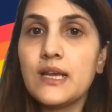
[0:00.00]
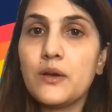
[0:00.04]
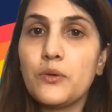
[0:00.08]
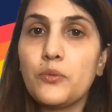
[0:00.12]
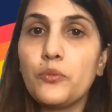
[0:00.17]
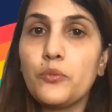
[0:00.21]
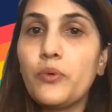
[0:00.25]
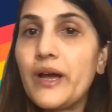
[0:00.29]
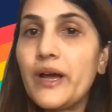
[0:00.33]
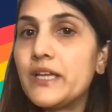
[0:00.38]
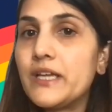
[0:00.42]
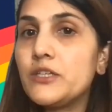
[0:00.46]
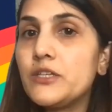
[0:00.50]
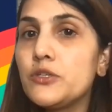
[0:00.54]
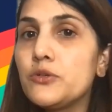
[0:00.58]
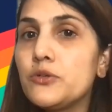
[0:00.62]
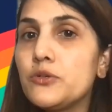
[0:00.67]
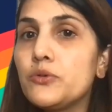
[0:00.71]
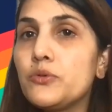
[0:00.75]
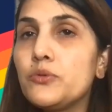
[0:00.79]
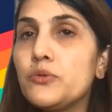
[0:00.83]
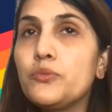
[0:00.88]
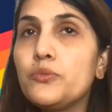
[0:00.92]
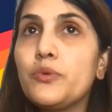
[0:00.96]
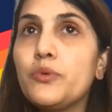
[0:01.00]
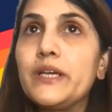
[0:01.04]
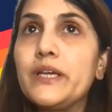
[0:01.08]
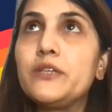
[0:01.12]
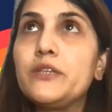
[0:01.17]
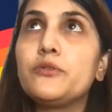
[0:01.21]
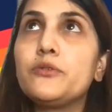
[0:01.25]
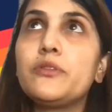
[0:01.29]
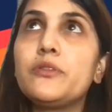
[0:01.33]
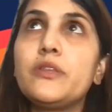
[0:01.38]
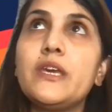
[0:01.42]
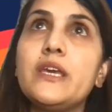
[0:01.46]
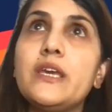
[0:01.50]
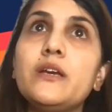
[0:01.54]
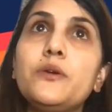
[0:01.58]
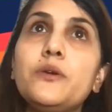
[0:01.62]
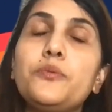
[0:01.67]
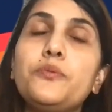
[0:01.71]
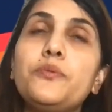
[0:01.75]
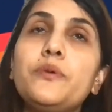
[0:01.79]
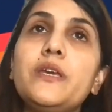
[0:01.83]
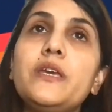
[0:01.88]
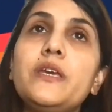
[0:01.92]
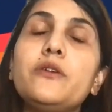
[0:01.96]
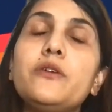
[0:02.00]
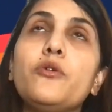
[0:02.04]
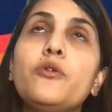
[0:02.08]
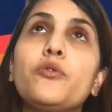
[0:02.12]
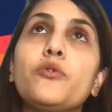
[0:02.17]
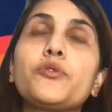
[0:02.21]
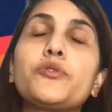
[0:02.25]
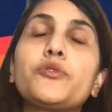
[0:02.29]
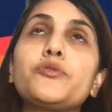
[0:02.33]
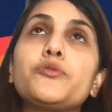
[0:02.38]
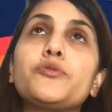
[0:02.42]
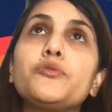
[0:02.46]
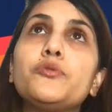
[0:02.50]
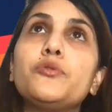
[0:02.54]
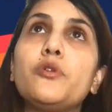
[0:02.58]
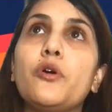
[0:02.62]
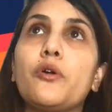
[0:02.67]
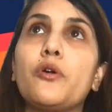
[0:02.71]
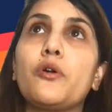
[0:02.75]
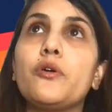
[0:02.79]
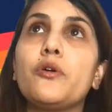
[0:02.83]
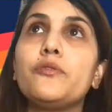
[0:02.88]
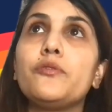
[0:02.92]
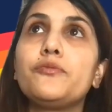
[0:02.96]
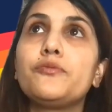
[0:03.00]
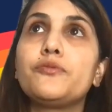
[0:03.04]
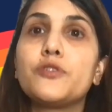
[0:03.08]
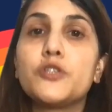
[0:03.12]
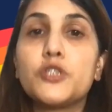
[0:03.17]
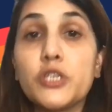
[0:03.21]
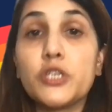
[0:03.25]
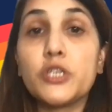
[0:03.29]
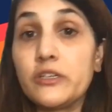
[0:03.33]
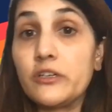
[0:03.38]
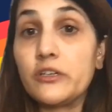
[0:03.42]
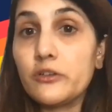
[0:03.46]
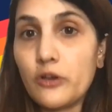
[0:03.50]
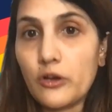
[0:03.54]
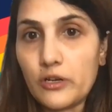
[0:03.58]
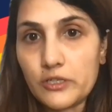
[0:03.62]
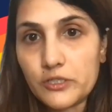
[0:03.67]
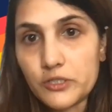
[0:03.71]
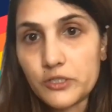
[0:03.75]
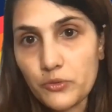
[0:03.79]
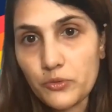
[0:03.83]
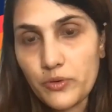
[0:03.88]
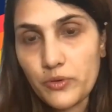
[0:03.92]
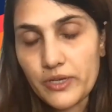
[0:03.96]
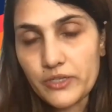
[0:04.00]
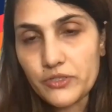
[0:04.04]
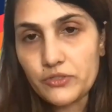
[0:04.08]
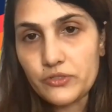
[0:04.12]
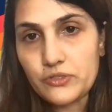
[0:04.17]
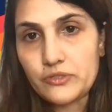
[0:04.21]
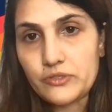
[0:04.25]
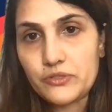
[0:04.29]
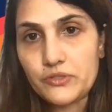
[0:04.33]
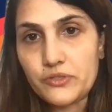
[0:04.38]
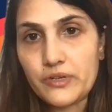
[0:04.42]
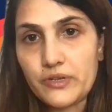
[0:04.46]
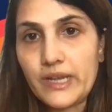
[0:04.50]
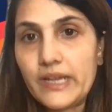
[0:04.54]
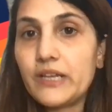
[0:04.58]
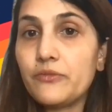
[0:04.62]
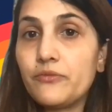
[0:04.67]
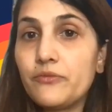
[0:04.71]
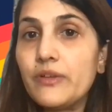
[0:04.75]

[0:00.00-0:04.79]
why do you think we go through a lot of general knowledge questions, right?